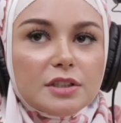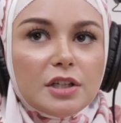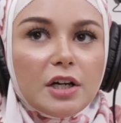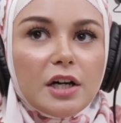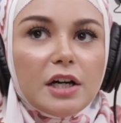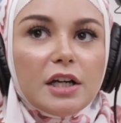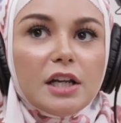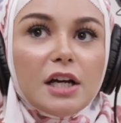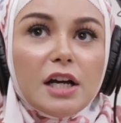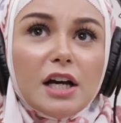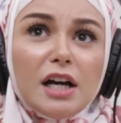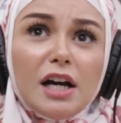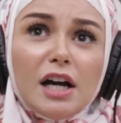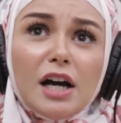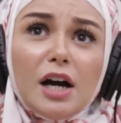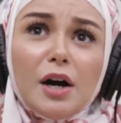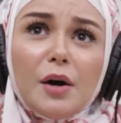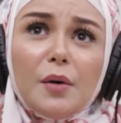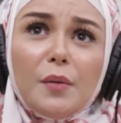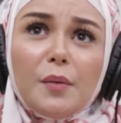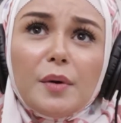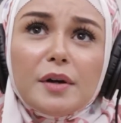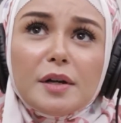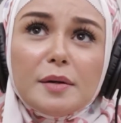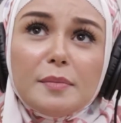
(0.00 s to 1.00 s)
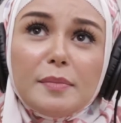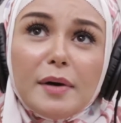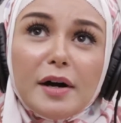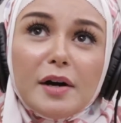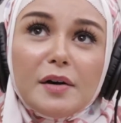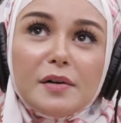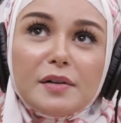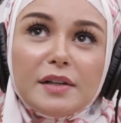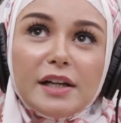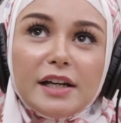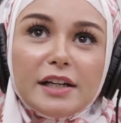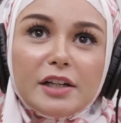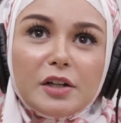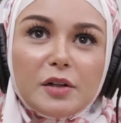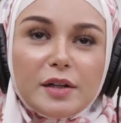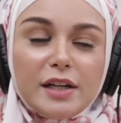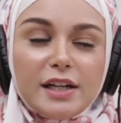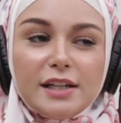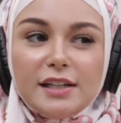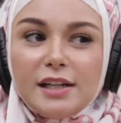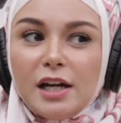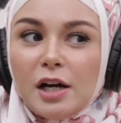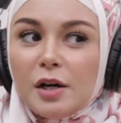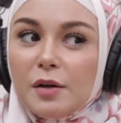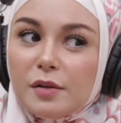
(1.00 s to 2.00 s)
not. What about
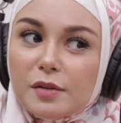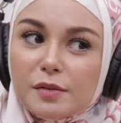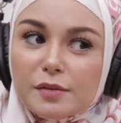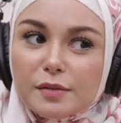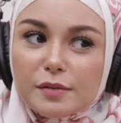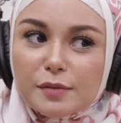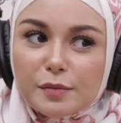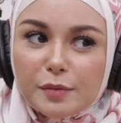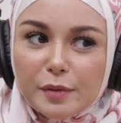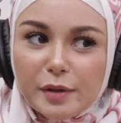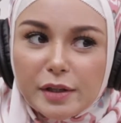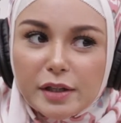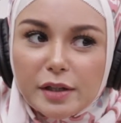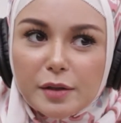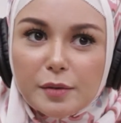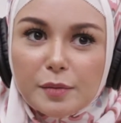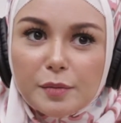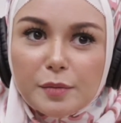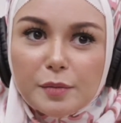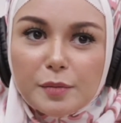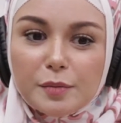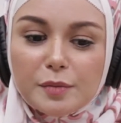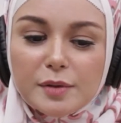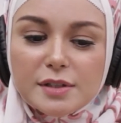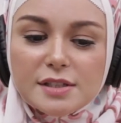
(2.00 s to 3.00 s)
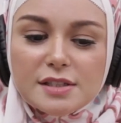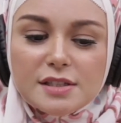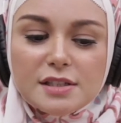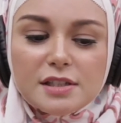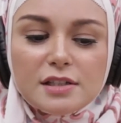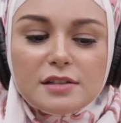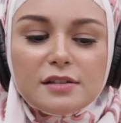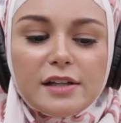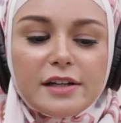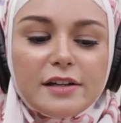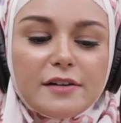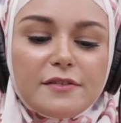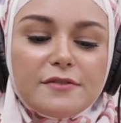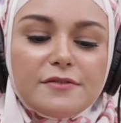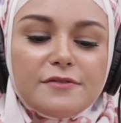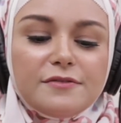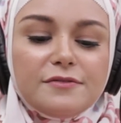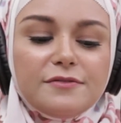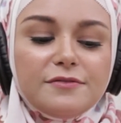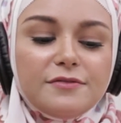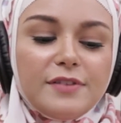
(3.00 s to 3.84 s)
now we see a